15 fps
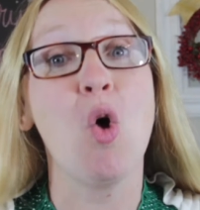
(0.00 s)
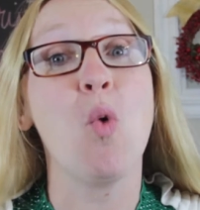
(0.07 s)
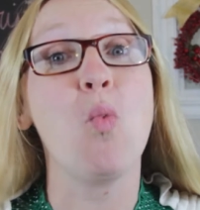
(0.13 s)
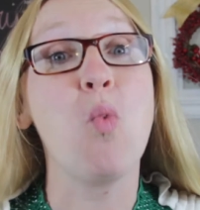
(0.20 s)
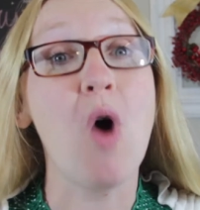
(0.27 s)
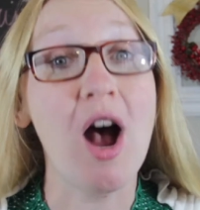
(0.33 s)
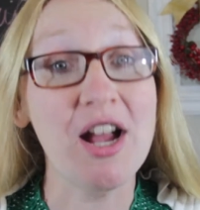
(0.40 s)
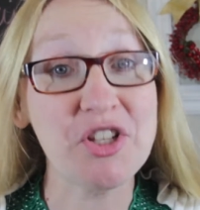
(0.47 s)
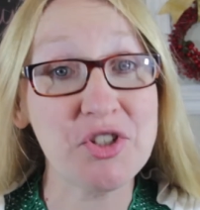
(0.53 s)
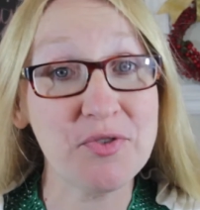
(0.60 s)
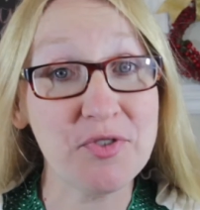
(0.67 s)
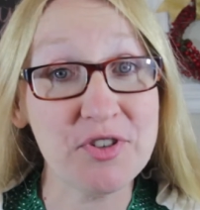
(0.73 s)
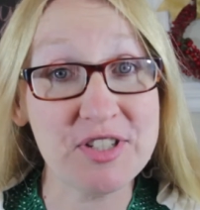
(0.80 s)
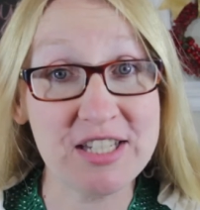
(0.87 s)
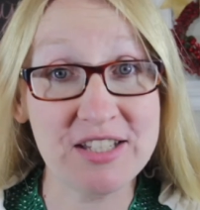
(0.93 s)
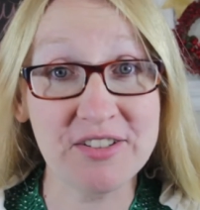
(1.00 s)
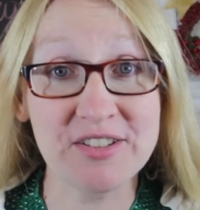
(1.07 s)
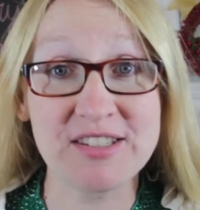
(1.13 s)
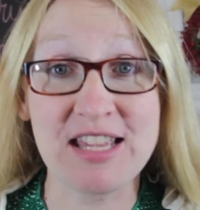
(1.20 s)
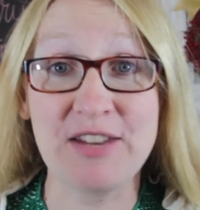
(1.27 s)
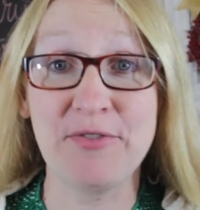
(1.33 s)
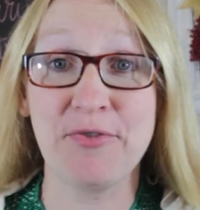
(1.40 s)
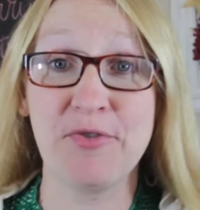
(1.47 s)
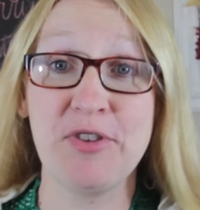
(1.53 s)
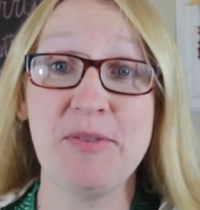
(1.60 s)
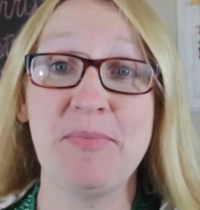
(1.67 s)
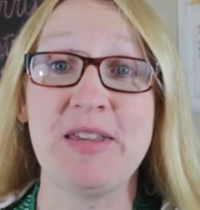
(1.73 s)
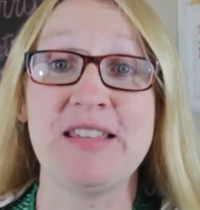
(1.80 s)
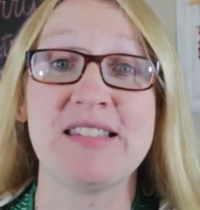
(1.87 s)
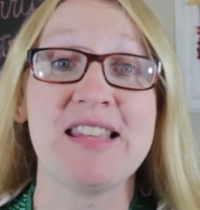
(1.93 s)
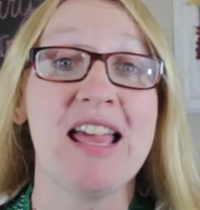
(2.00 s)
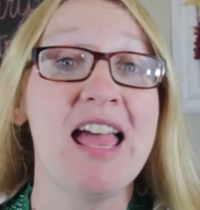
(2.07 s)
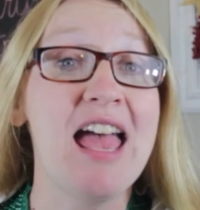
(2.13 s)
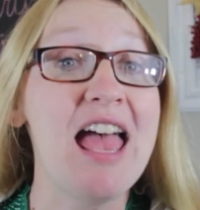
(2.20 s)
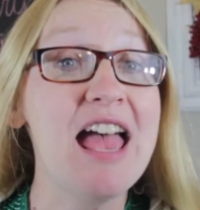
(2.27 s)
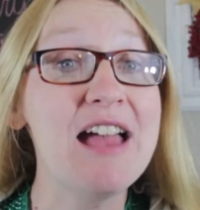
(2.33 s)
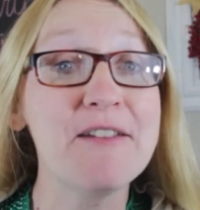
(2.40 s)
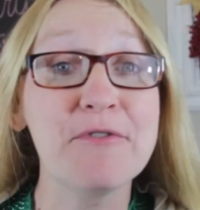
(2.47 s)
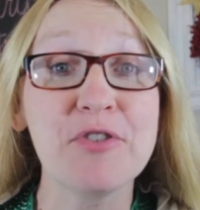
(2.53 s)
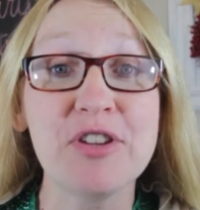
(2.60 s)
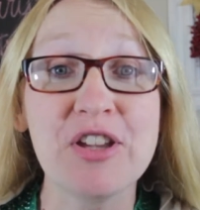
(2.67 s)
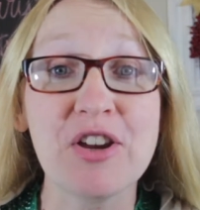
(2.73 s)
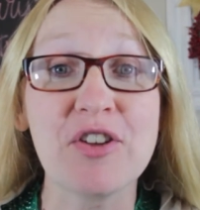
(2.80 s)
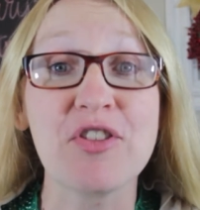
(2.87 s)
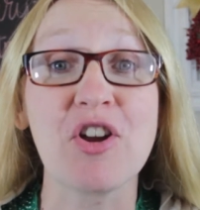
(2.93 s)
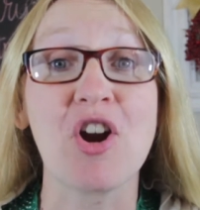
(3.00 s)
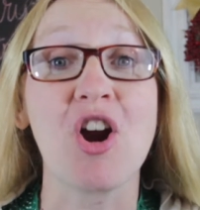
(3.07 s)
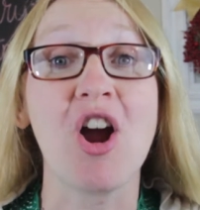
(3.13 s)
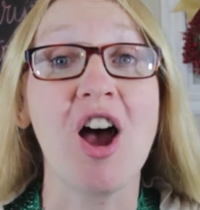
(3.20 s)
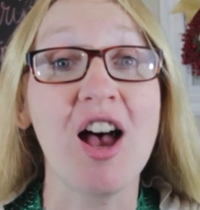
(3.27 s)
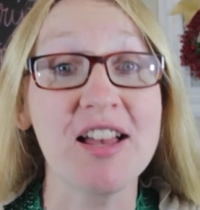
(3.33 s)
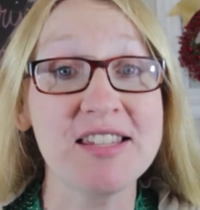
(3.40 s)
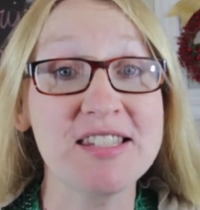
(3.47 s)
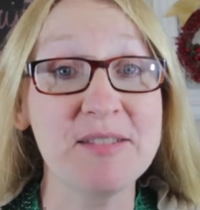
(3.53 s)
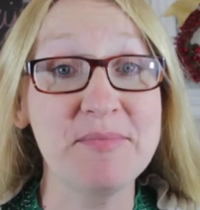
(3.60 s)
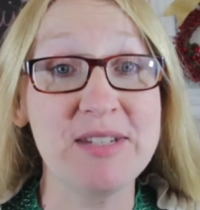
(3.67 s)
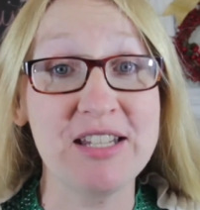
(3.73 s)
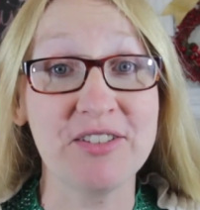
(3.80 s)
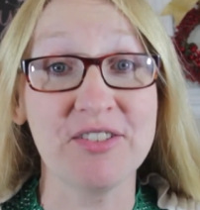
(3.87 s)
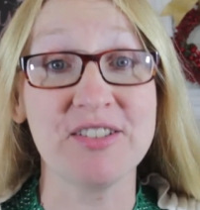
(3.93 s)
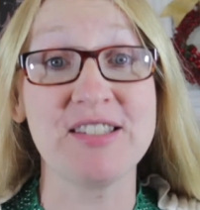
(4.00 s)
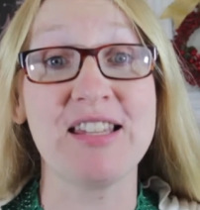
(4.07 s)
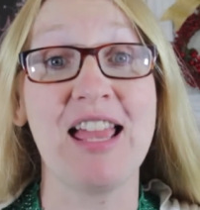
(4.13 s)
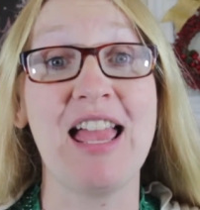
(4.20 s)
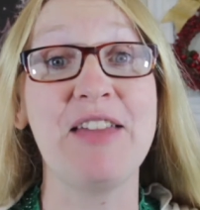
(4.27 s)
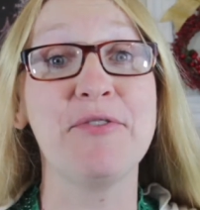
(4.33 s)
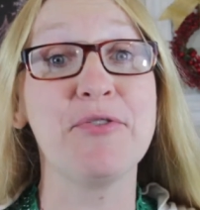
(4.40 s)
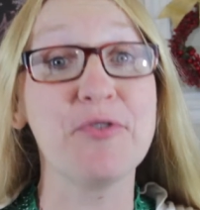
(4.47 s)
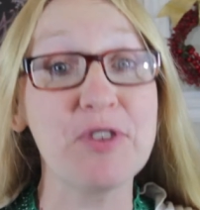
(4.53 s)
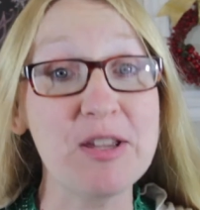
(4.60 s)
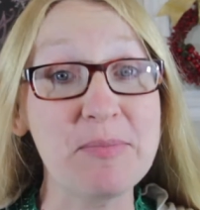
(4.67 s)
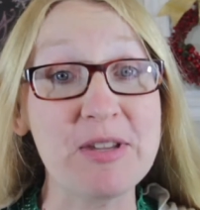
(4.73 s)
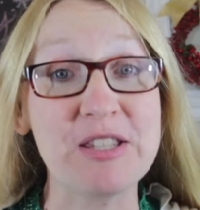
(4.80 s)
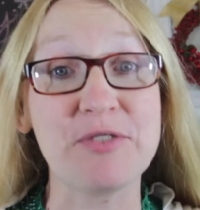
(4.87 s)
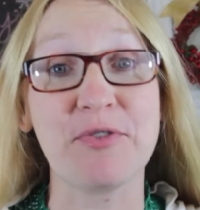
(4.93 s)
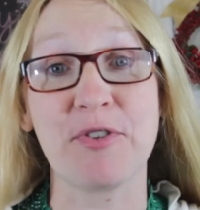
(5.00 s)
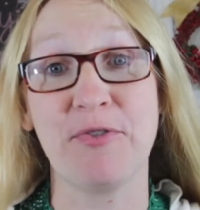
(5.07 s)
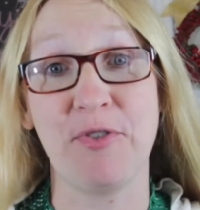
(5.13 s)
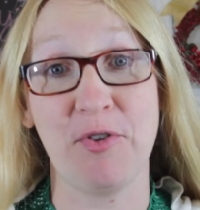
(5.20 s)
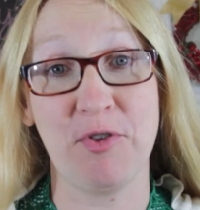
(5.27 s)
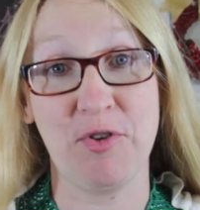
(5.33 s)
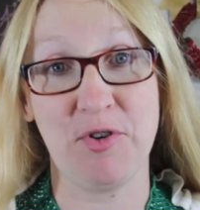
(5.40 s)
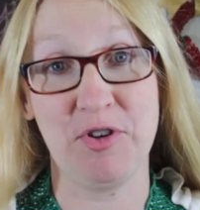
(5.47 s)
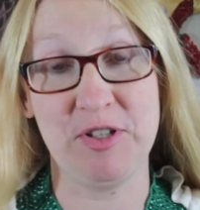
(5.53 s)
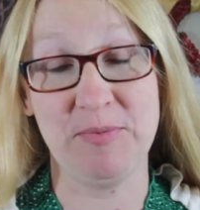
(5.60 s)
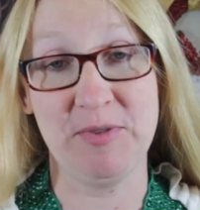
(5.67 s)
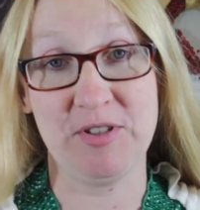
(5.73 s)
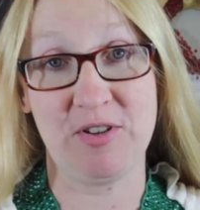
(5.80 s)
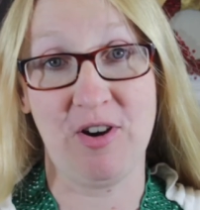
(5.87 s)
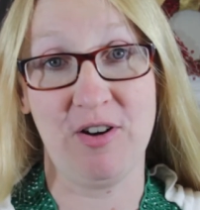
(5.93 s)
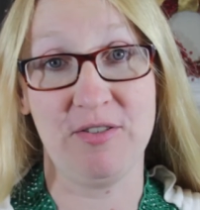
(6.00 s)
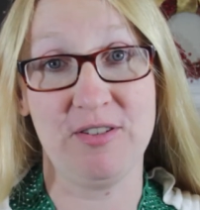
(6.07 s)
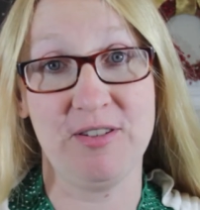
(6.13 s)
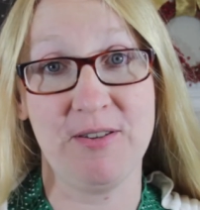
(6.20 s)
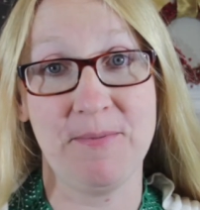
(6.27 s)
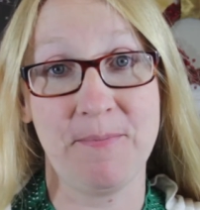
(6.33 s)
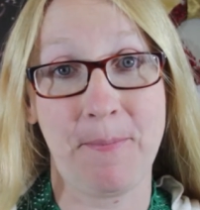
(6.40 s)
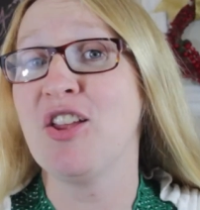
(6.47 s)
Watch for deals and freebies. Every year there are awesome deals and freebies for photo Christmas cards.